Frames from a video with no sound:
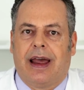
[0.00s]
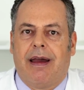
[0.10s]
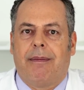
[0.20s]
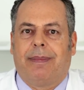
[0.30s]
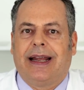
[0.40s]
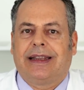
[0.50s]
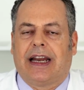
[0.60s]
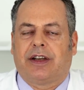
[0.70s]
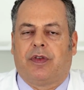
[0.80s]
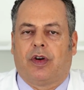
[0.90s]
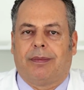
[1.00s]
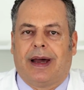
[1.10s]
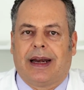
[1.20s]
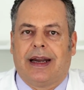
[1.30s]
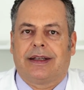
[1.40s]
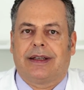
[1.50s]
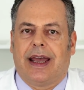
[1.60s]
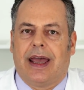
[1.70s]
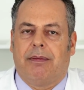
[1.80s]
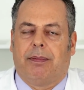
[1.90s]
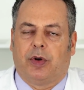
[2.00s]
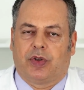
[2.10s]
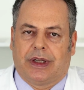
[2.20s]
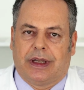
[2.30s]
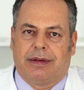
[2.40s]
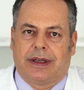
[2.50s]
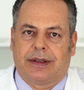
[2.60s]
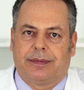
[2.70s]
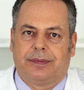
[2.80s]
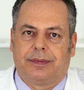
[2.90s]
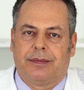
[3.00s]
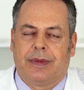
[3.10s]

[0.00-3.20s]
In this way, we ensure positive transformation.